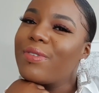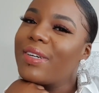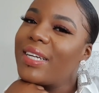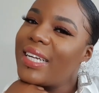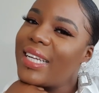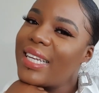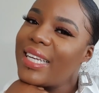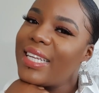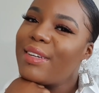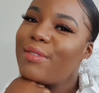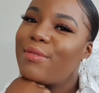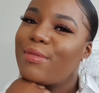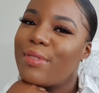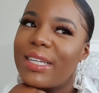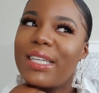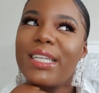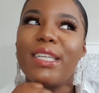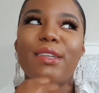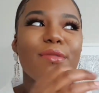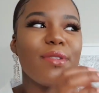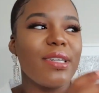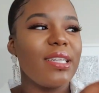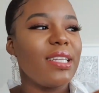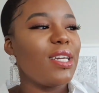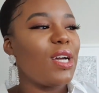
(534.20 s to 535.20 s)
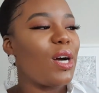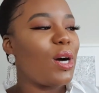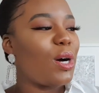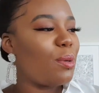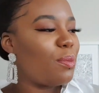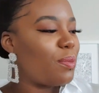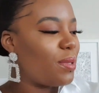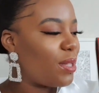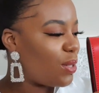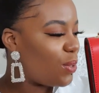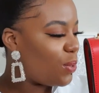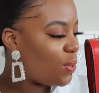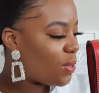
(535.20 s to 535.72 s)
really
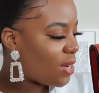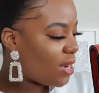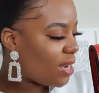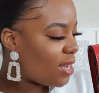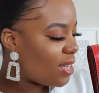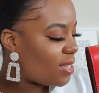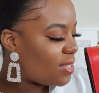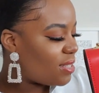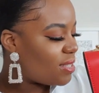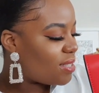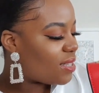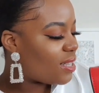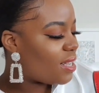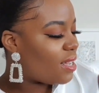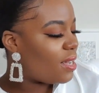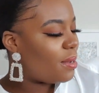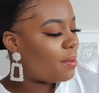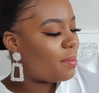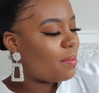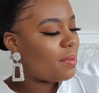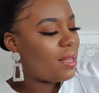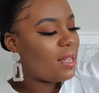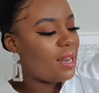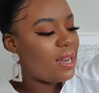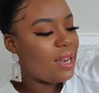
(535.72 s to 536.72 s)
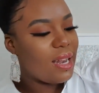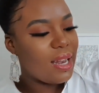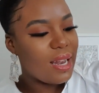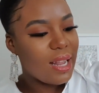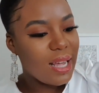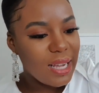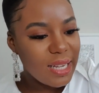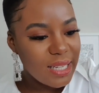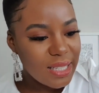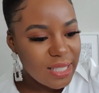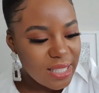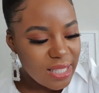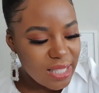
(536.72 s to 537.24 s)
hope that you guys
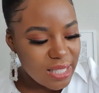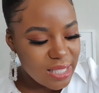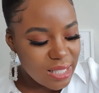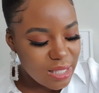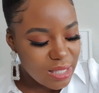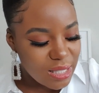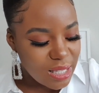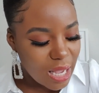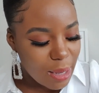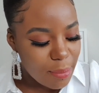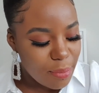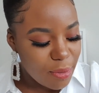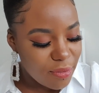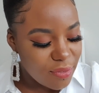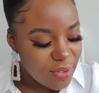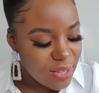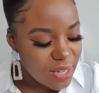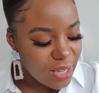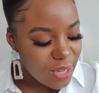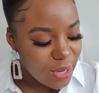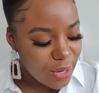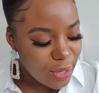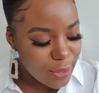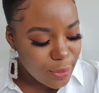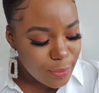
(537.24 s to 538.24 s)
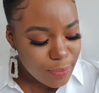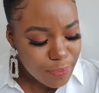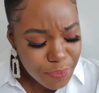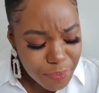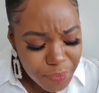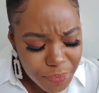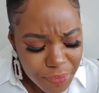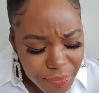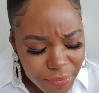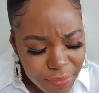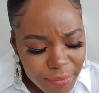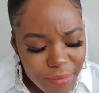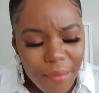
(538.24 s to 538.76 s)
liked this type of video.
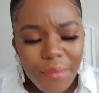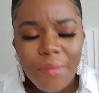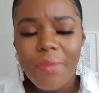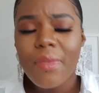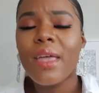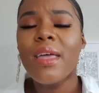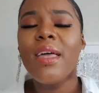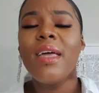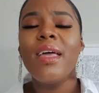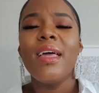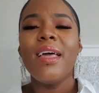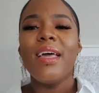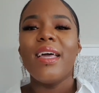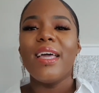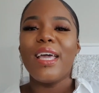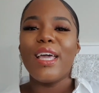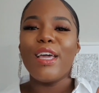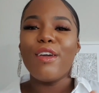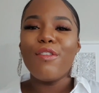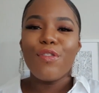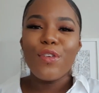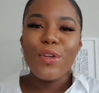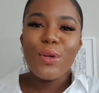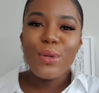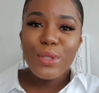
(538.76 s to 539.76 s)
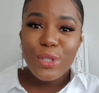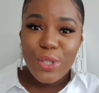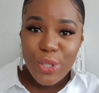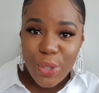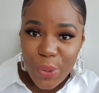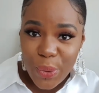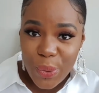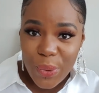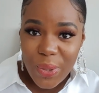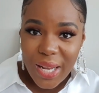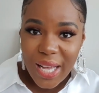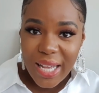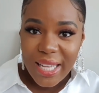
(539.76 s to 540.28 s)
If you
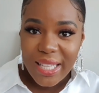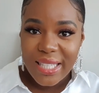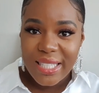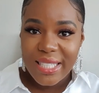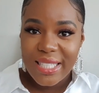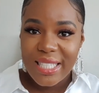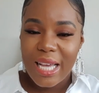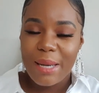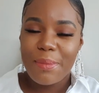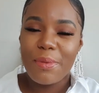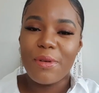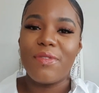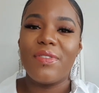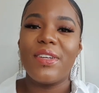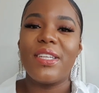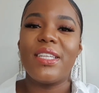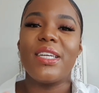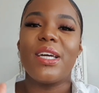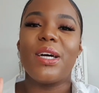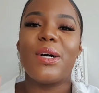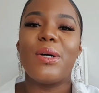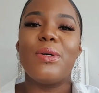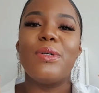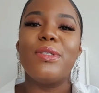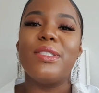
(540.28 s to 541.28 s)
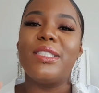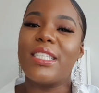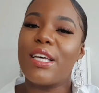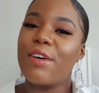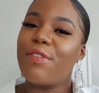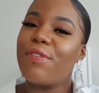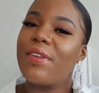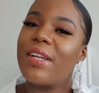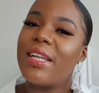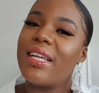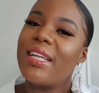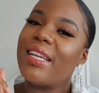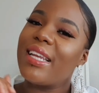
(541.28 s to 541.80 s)
do like this type of video,
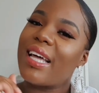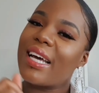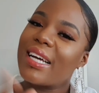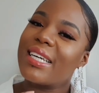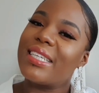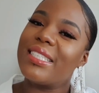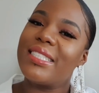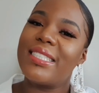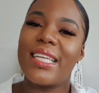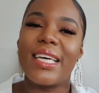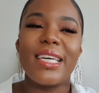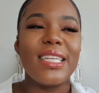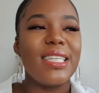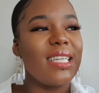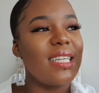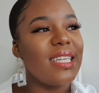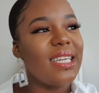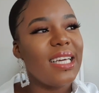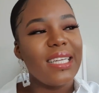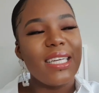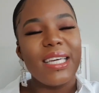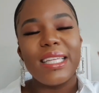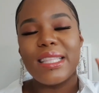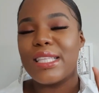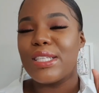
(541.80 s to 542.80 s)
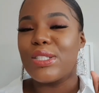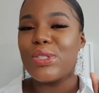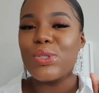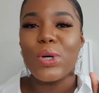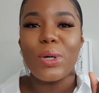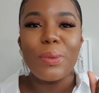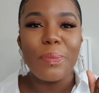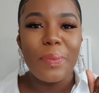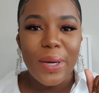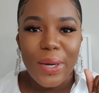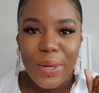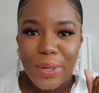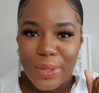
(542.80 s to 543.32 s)
definitely, like I said, hit the
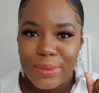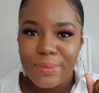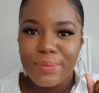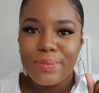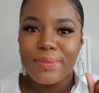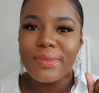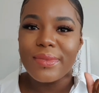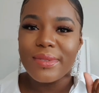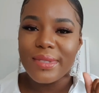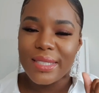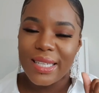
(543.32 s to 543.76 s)
doorbell,